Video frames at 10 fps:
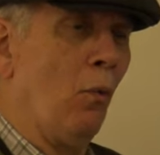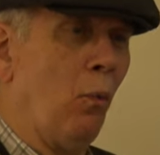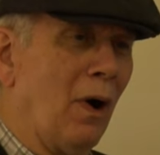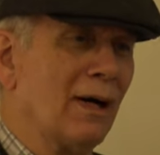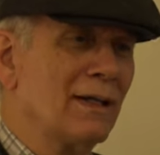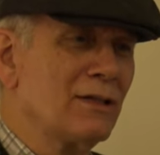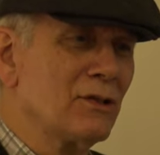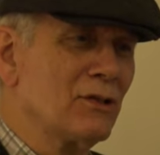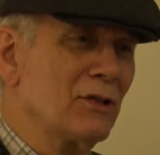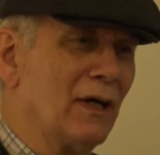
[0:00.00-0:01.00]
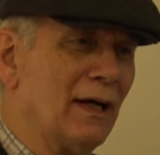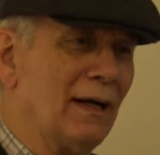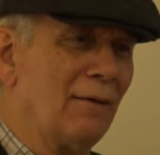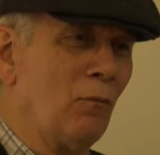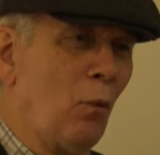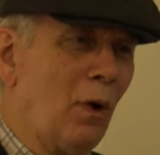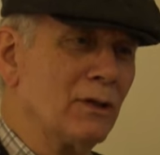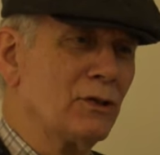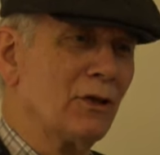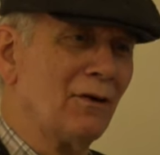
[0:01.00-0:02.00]
Was
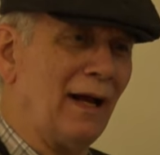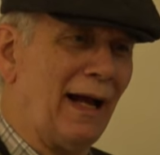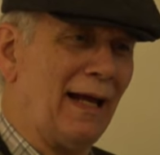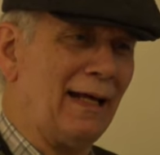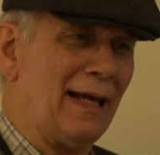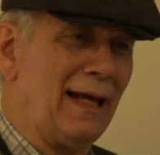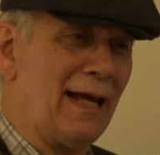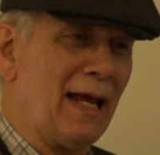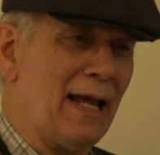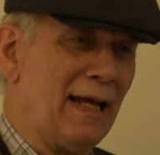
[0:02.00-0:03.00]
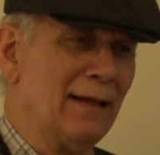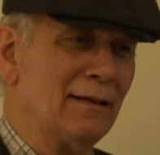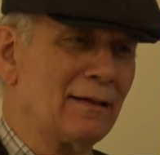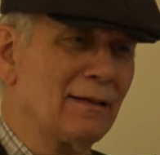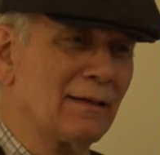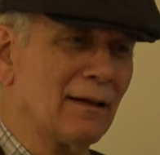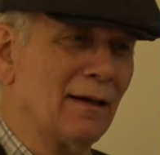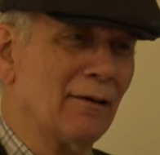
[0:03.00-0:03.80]
there any hint,